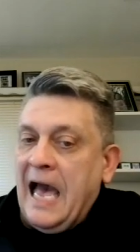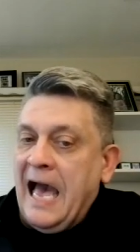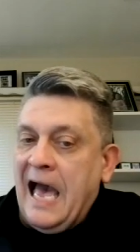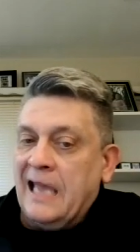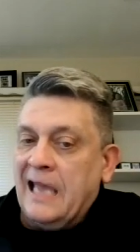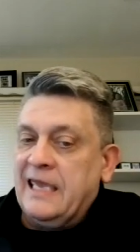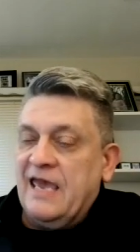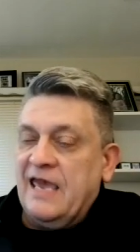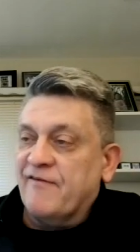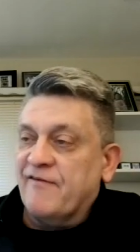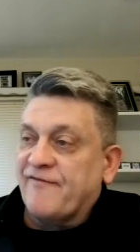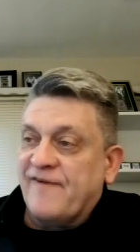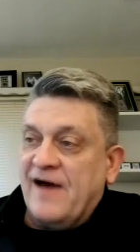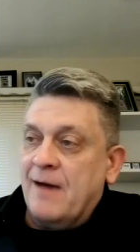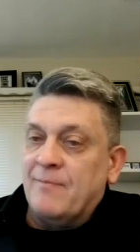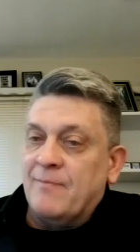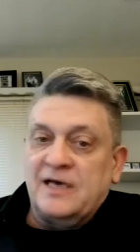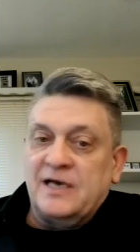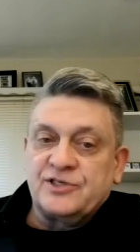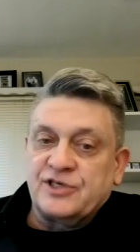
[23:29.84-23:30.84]
I can't
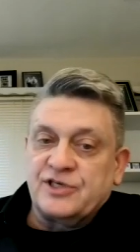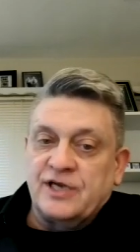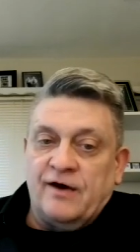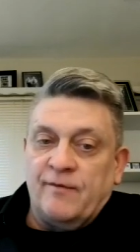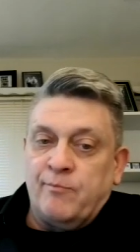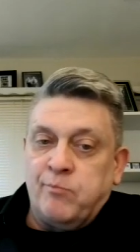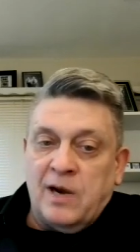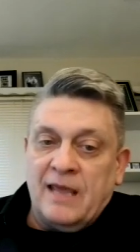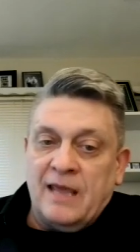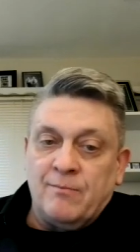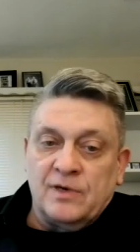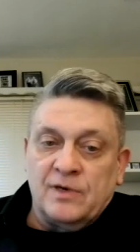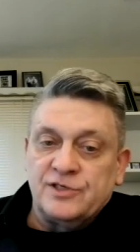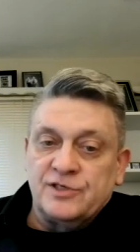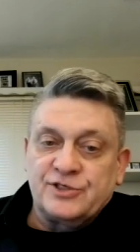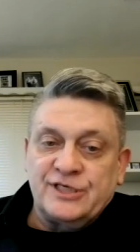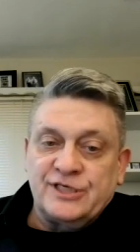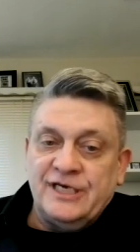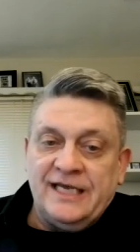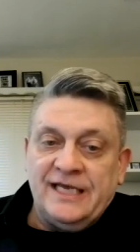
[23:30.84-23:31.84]
find myself
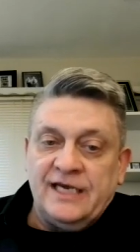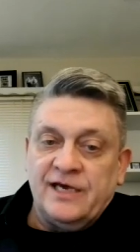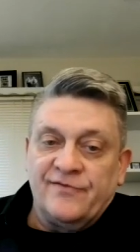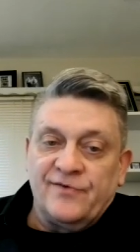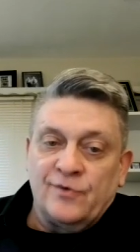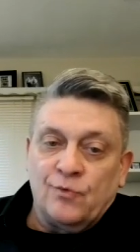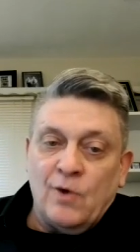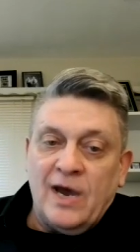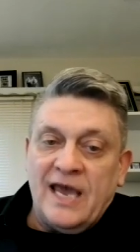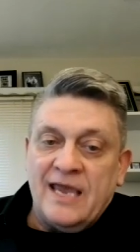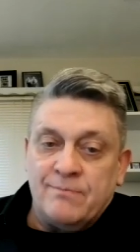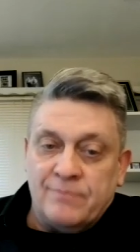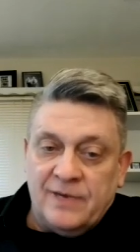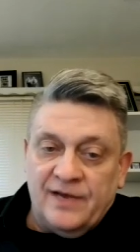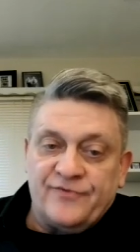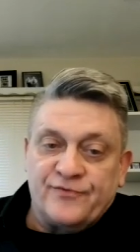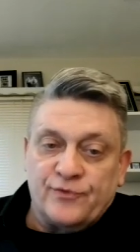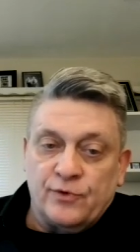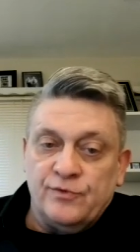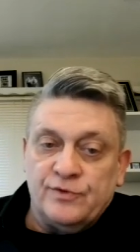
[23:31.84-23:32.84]
blameless any other way
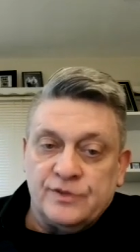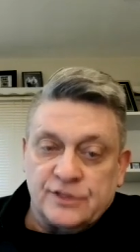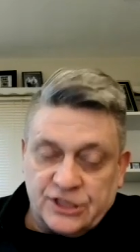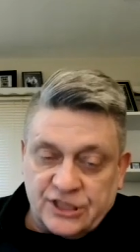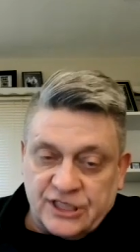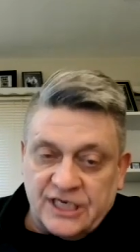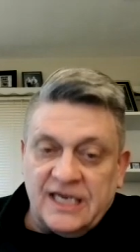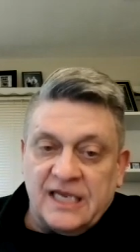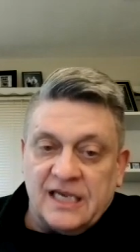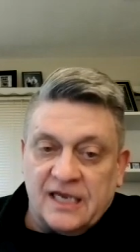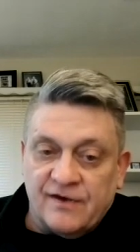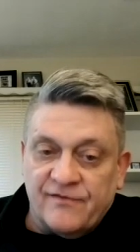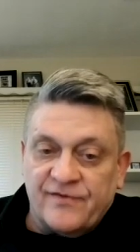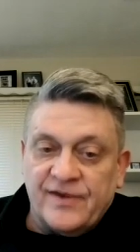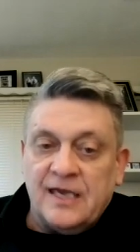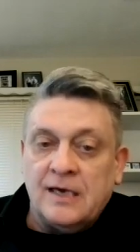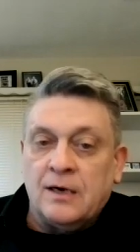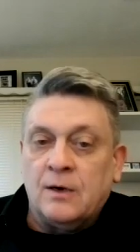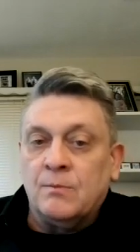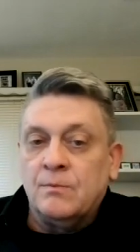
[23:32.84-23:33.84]
but through the seeing of
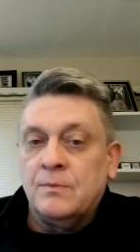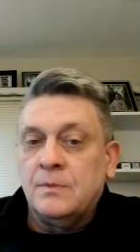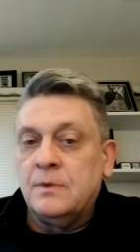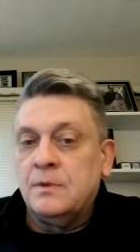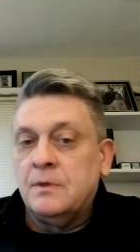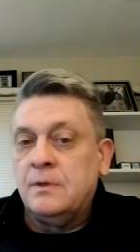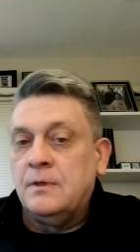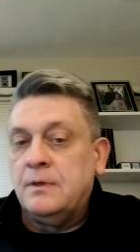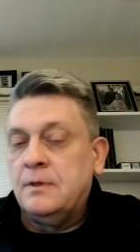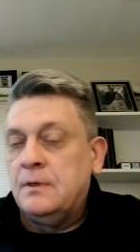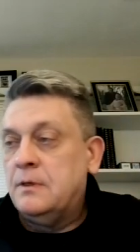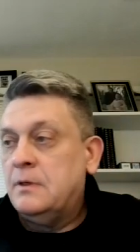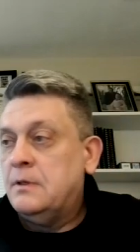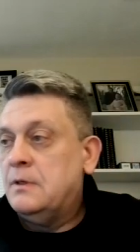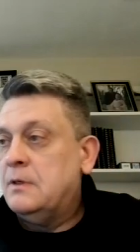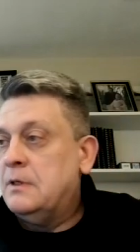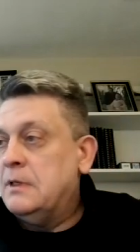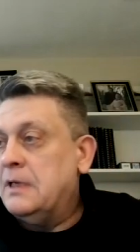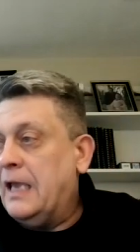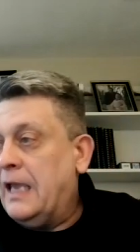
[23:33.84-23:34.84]
him.
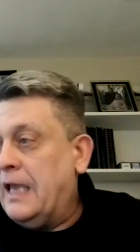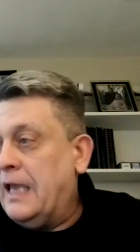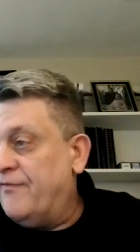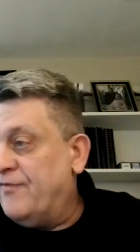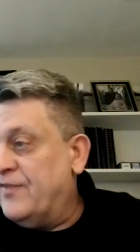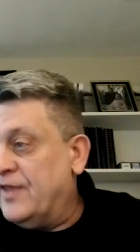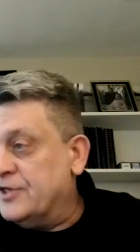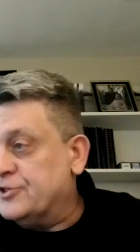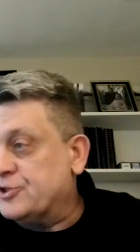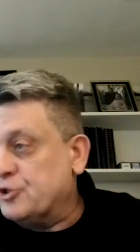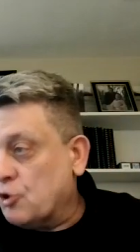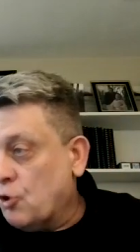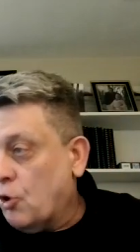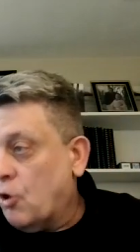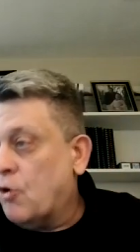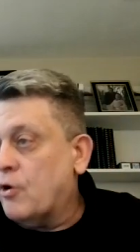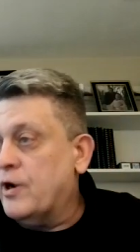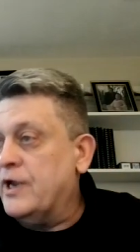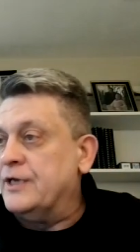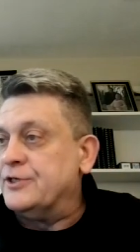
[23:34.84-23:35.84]
In this
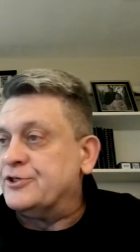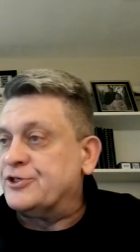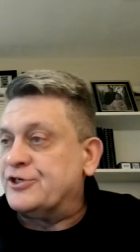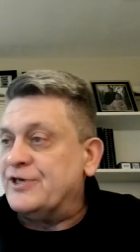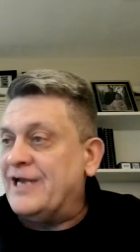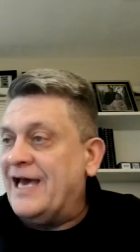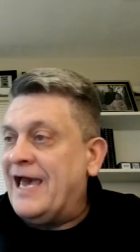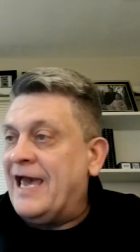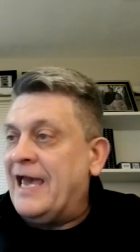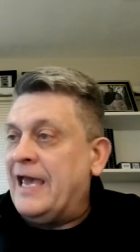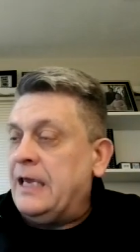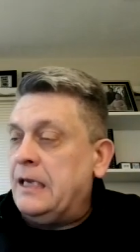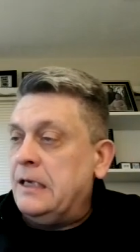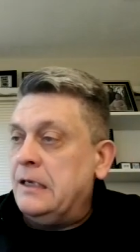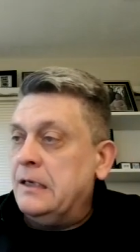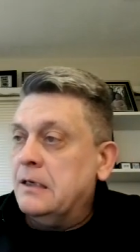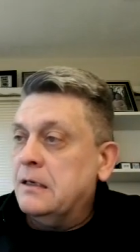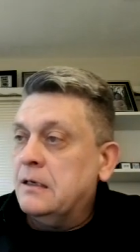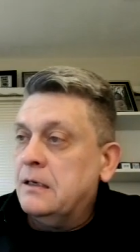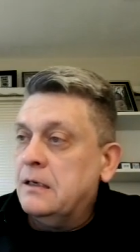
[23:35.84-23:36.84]
glorious
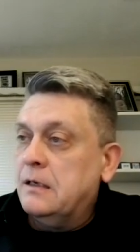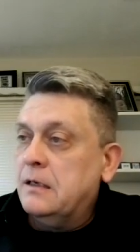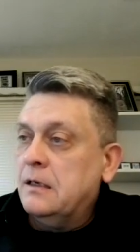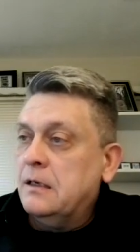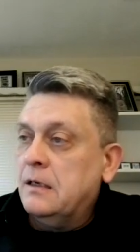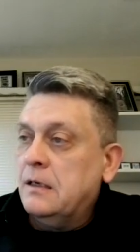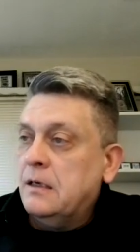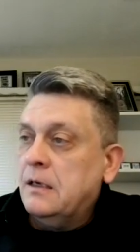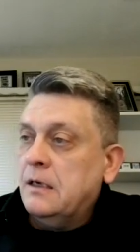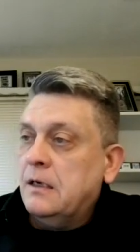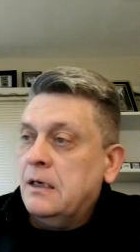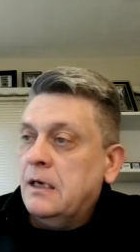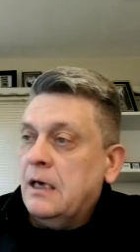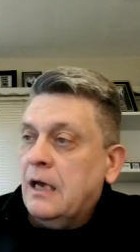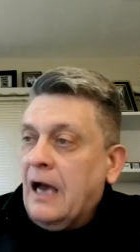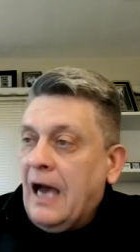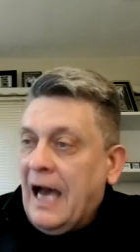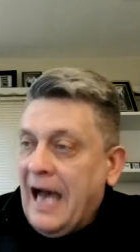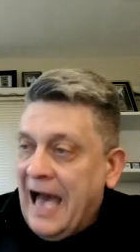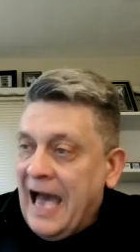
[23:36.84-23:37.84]
day,
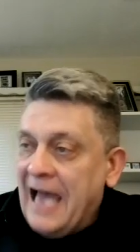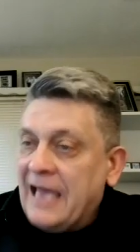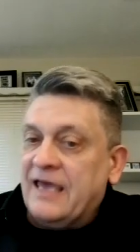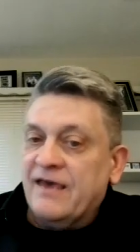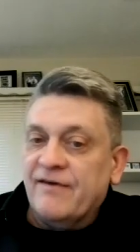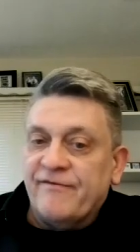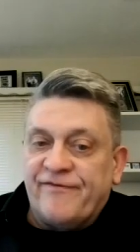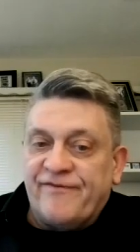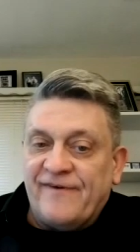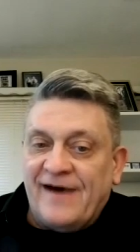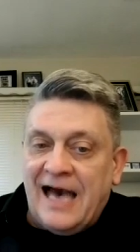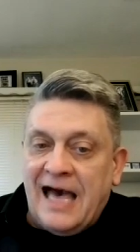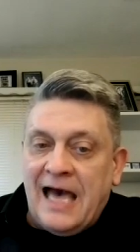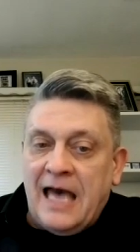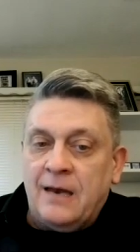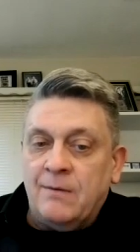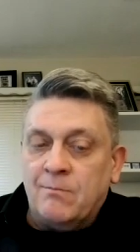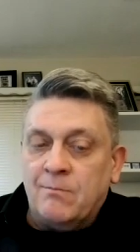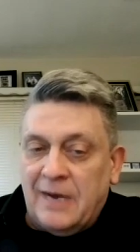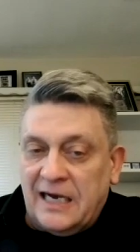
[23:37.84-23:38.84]
I can
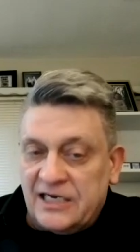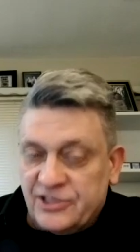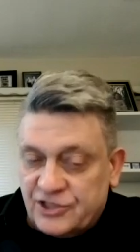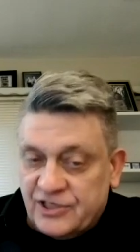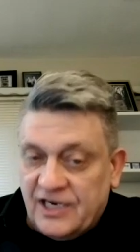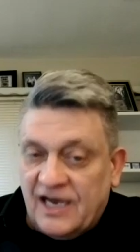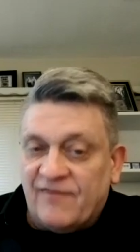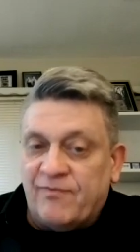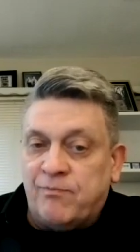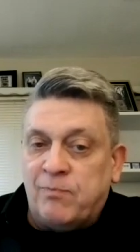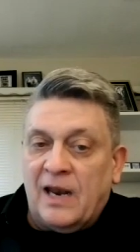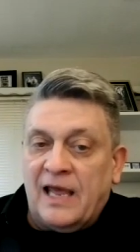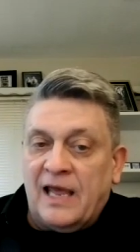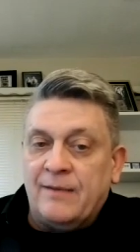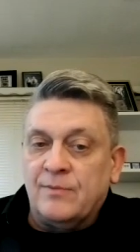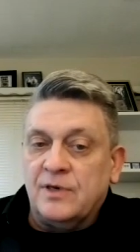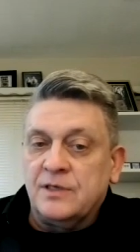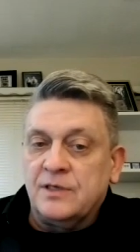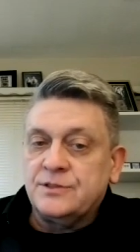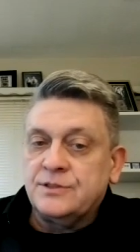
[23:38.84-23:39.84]
find myself
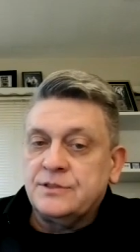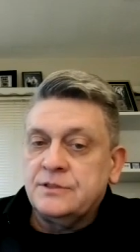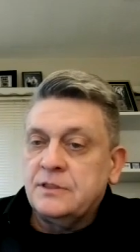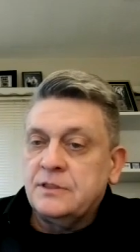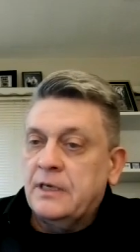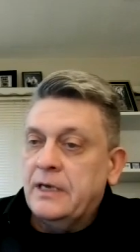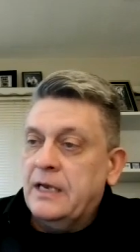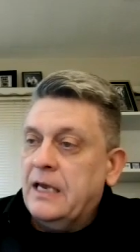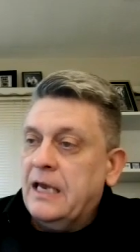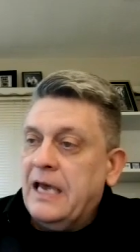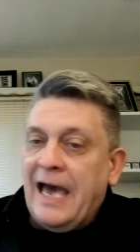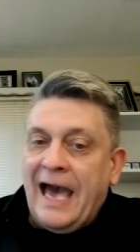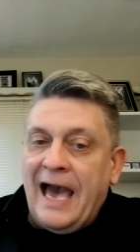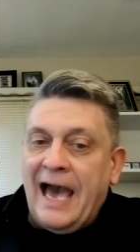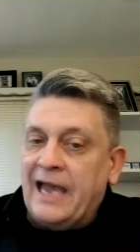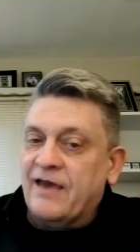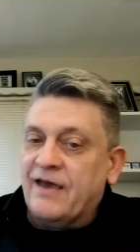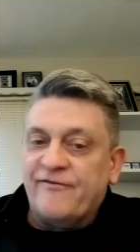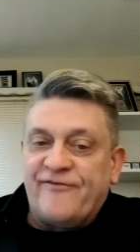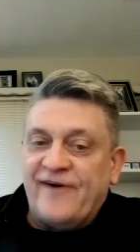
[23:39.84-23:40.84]
blameless.
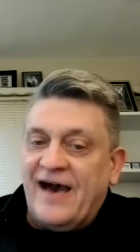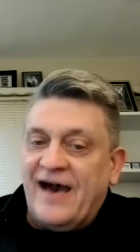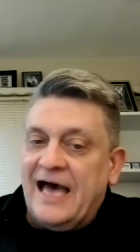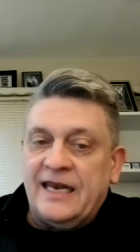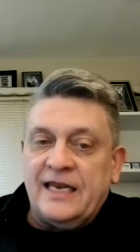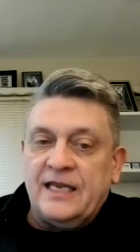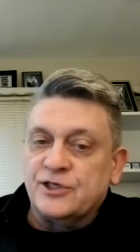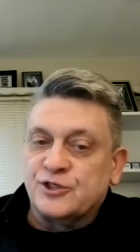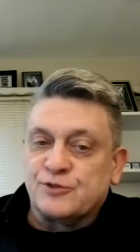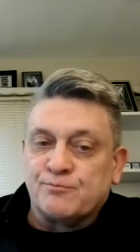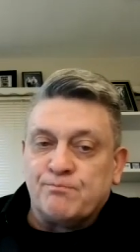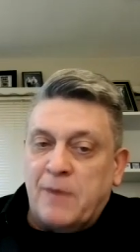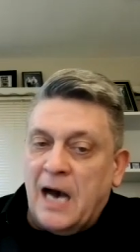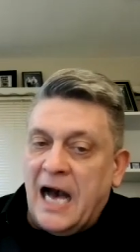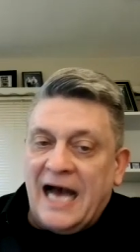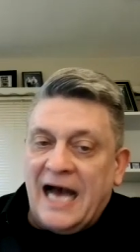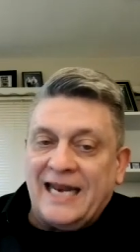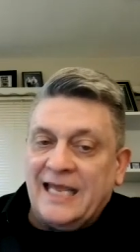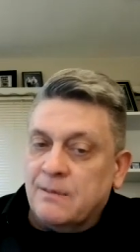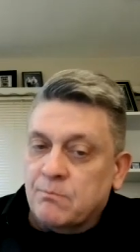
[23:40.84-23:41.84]
I can find his
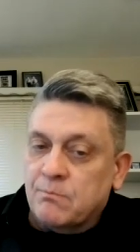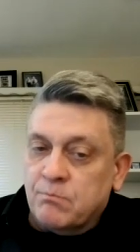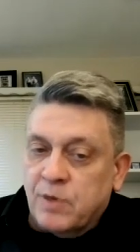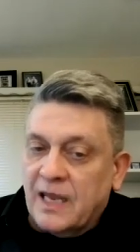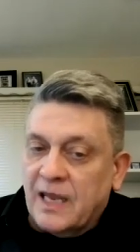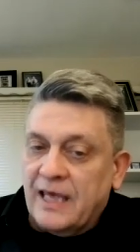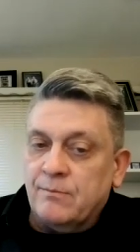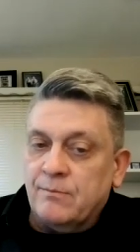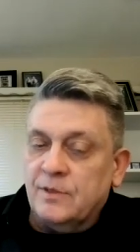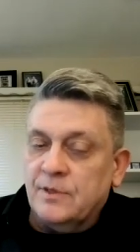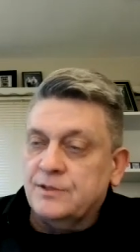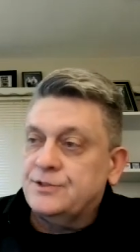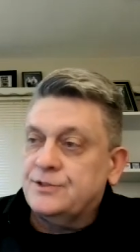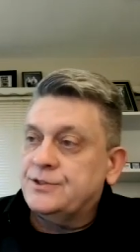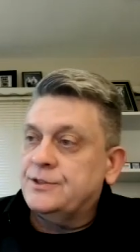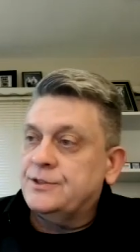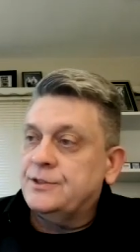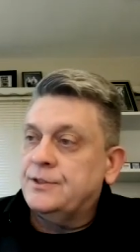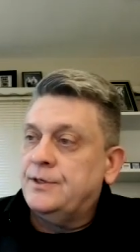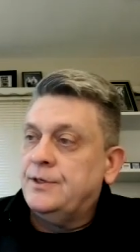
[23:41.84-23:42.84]
body
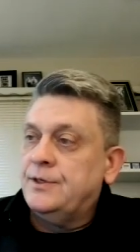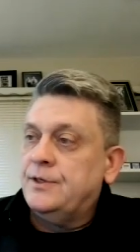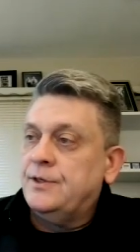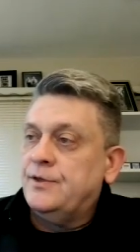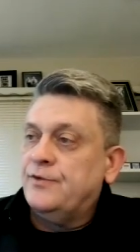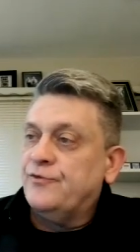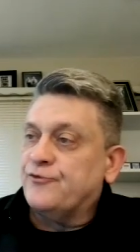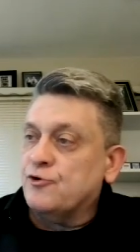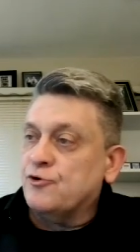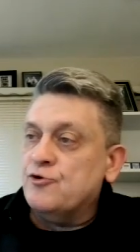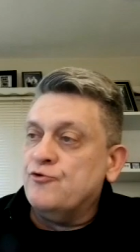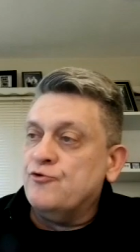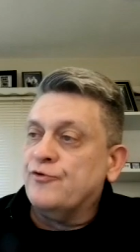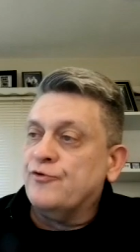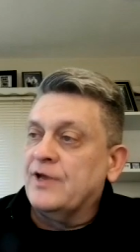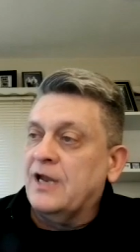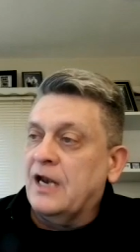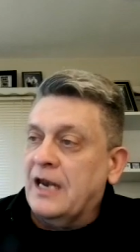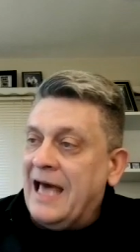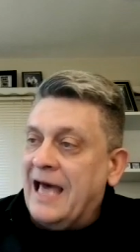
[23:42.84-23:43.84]
blameless through
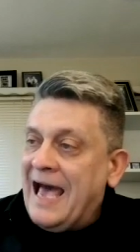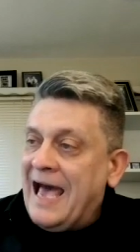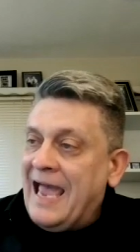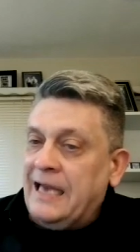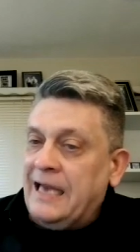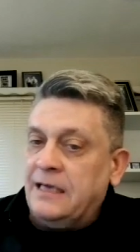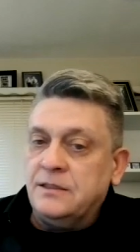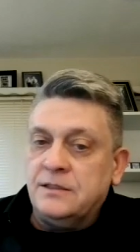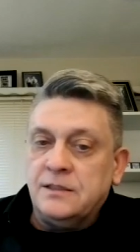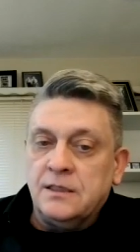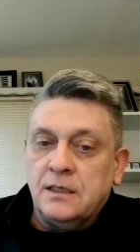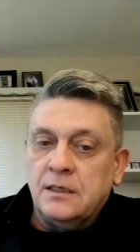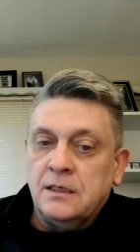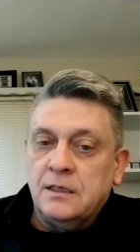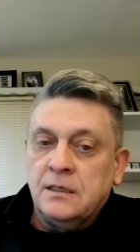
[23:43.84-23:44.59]
the light